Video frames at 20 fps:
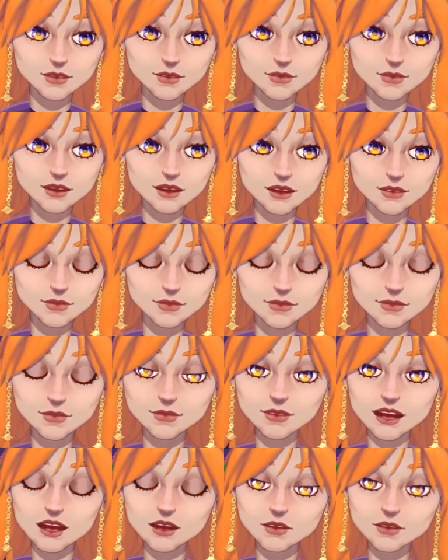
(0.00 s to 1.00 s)
the
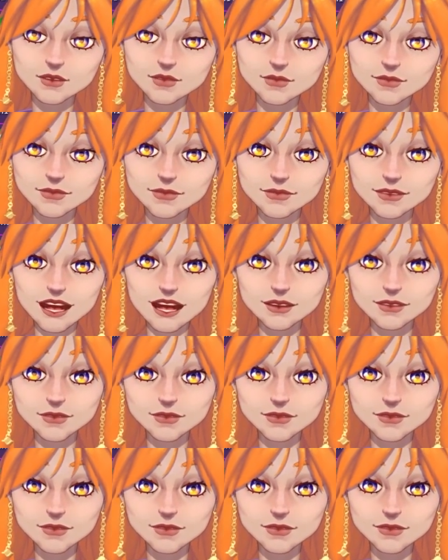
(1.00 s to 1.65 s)
developers decided